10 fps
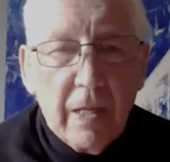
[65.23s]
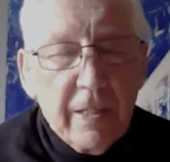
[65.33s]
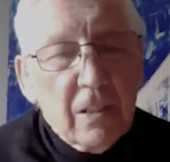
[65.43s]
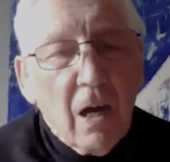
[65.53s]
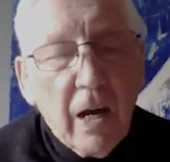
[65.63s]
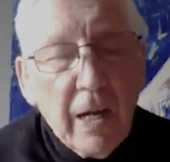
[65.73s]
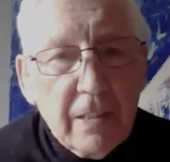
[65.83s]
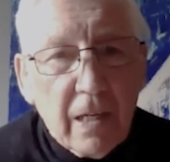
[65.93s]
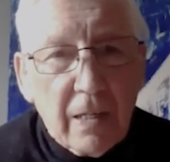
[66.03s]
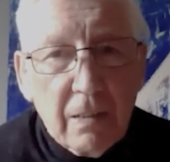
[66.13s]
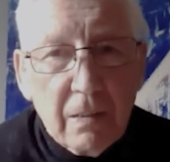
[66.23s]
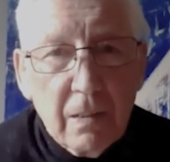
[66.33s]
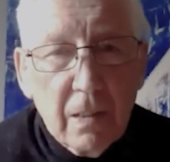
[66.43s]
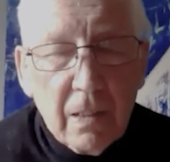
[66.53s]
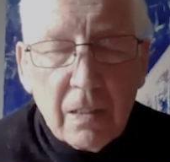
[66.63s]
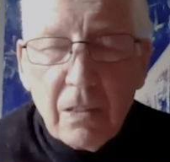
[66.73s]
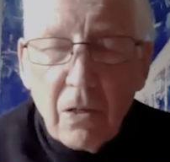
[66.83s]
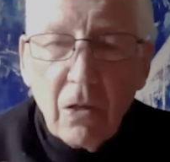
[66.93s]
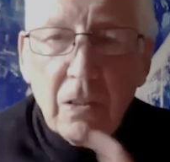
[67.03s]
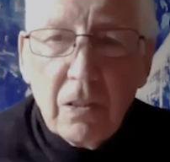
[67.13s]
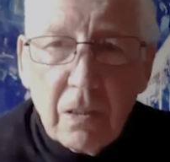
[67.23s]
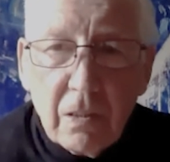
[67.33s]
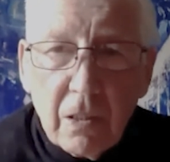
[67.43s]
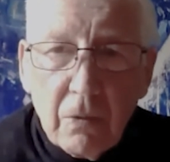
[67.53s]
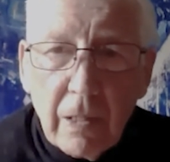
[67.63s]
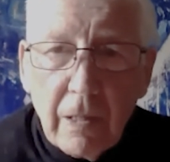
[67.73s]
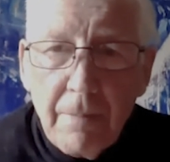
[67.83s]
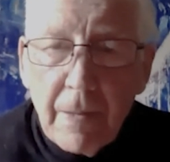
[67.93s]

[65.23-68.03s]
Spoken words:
he's hijacked it in a narcissistic way.